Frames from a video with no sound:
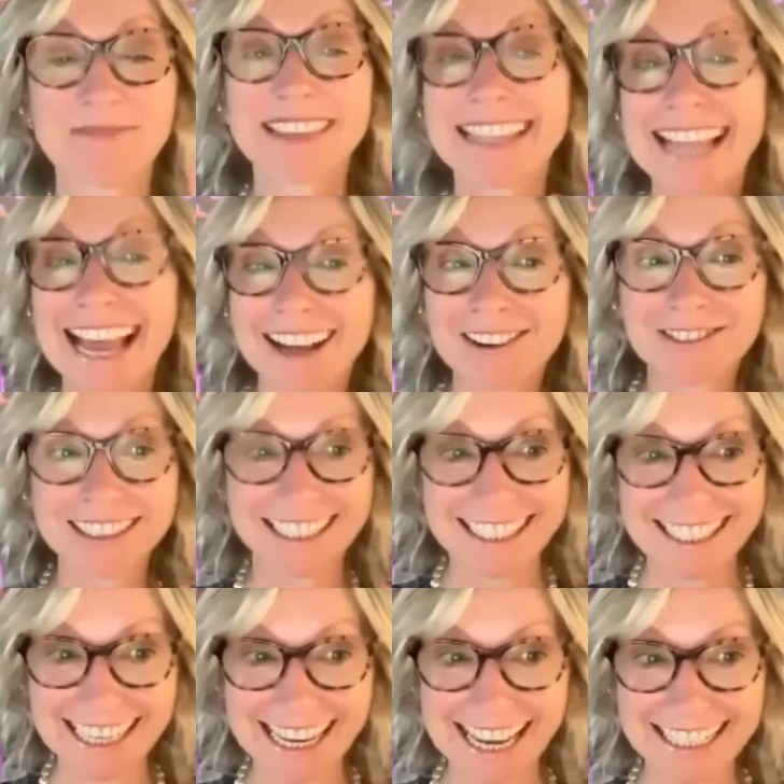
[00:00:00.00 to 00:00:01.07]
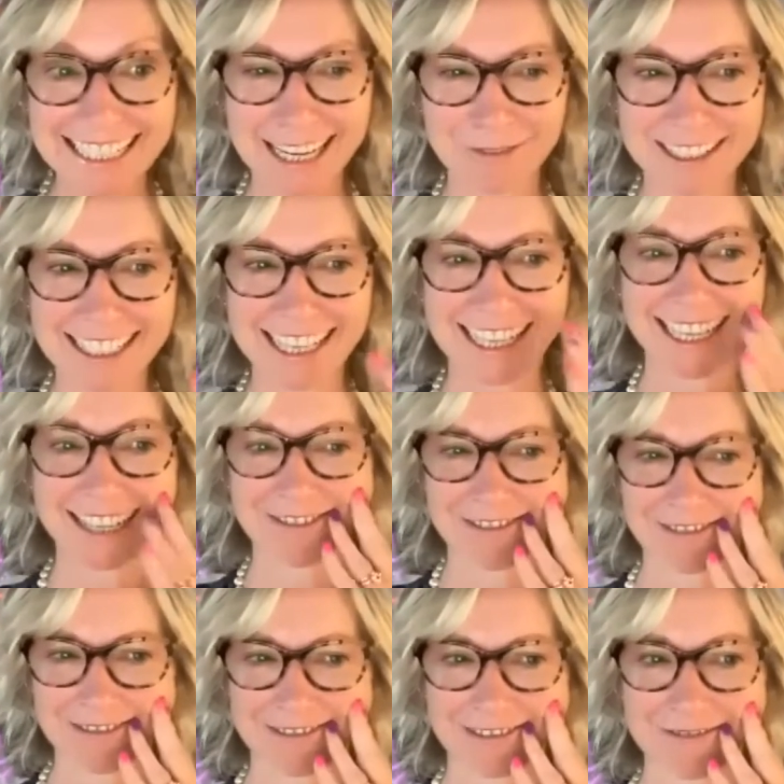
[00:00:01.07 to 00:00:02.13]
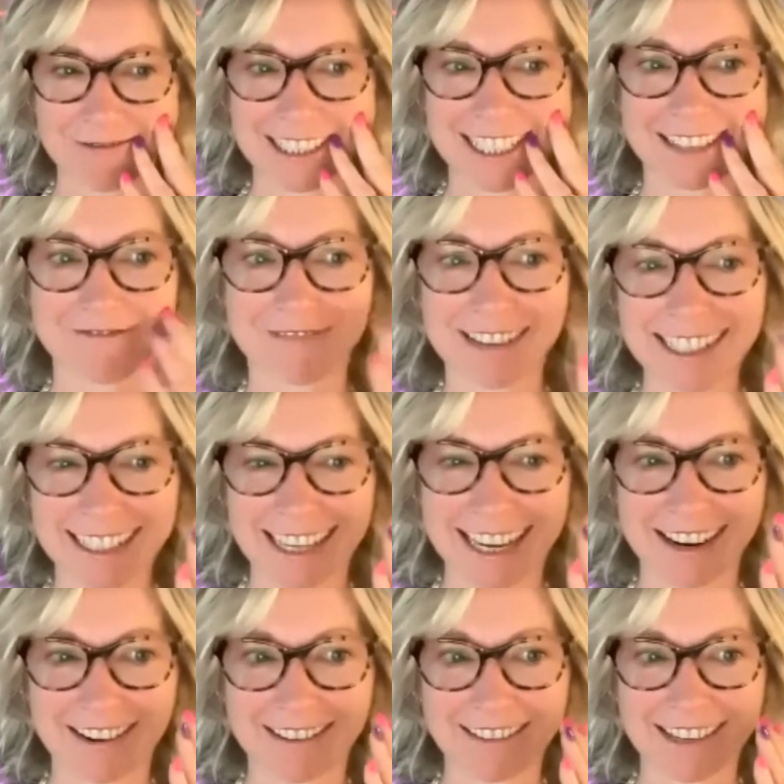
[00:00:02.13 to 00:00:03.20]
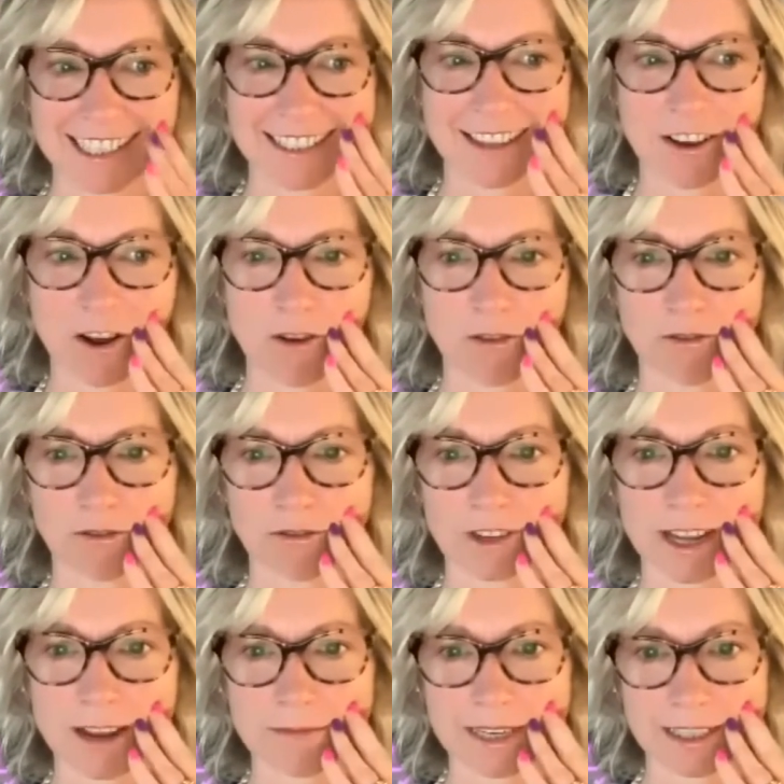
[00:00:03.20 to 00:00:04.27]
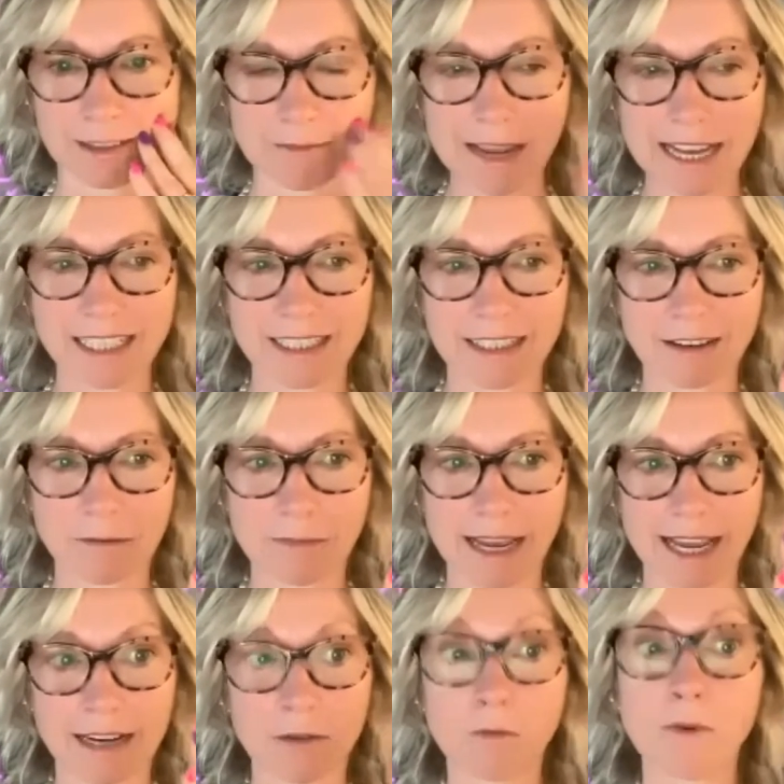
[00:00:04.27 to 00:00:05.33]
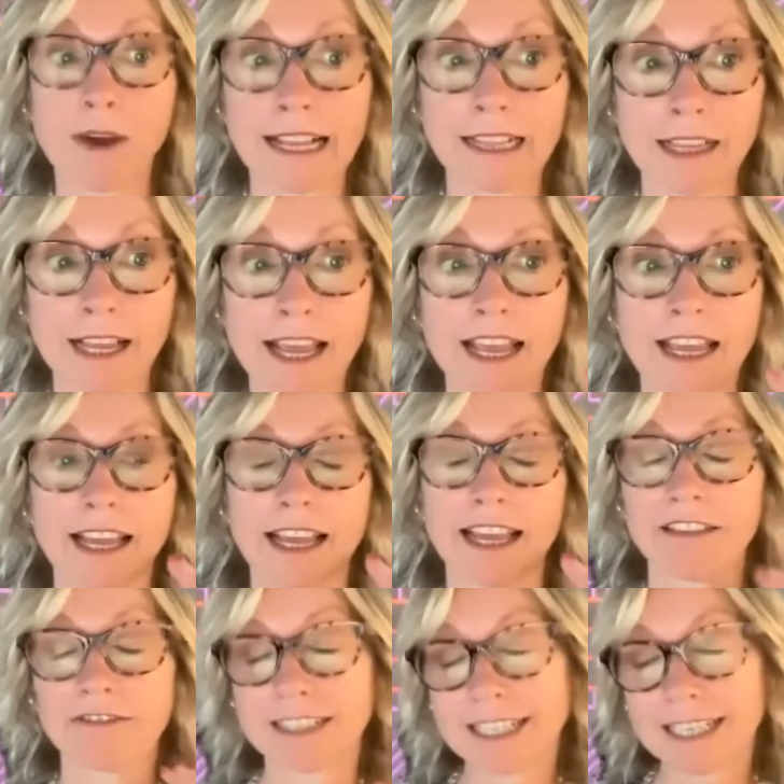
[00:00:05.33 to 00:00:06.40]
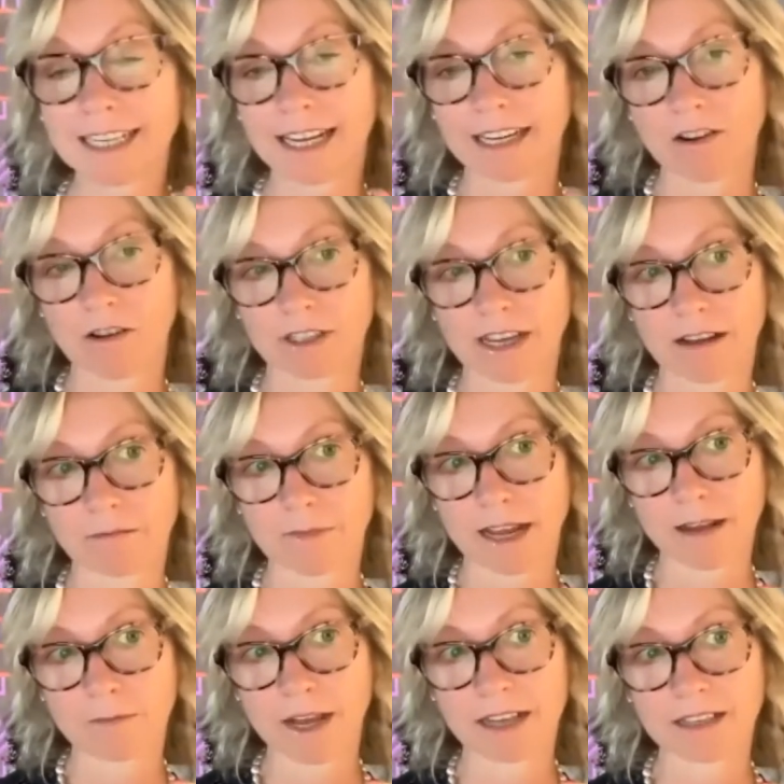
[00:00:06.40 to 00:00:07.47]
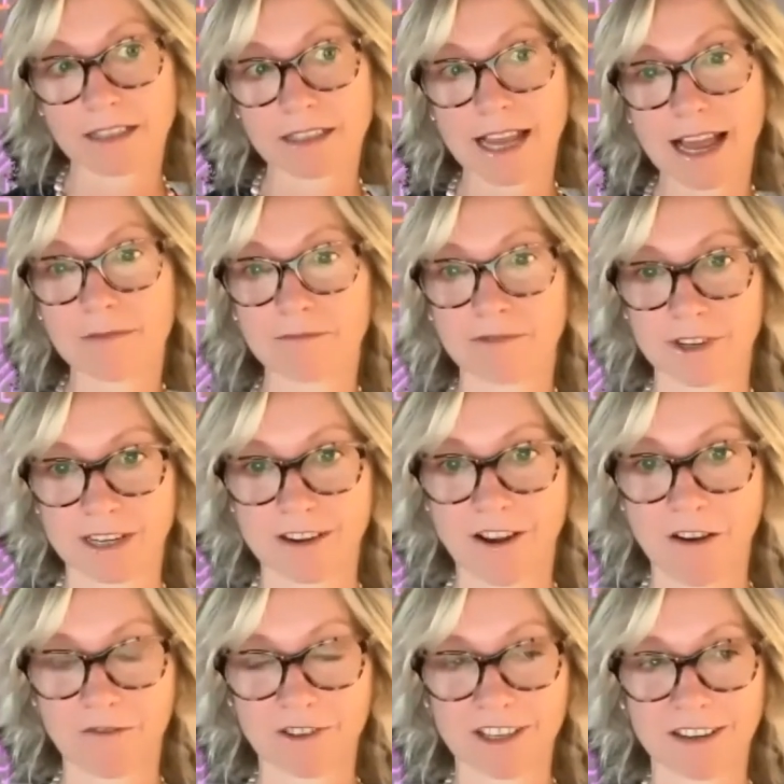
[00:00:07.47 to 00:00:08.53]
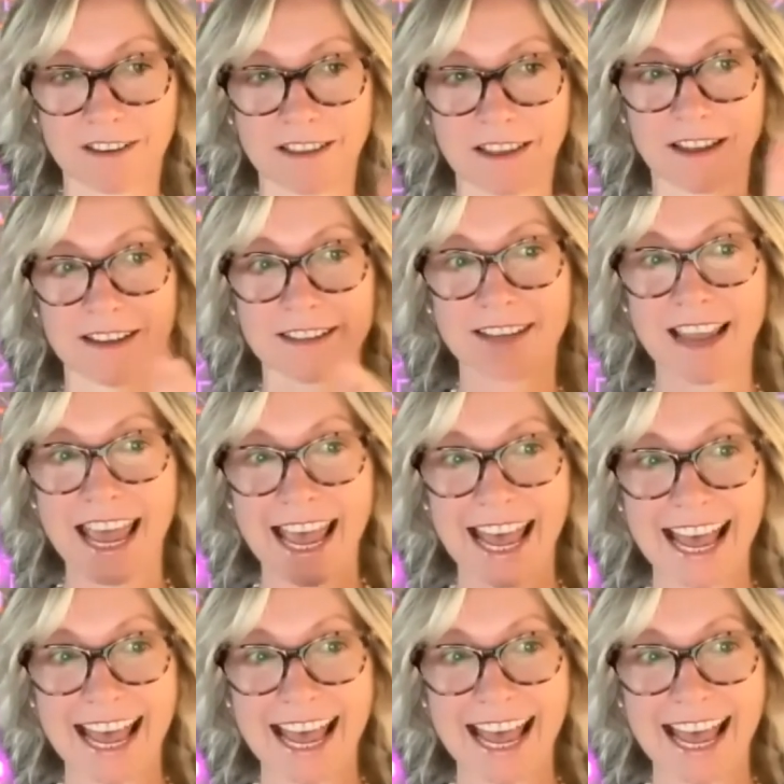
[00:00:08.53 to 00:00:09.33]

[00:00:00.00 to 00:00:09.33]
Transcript: Now, just in case anyone's thinking, oh, what's the risk here? Is the whole company dependent on Ben? Well, if he did get knocked down by a bus, I'm pretty confident that,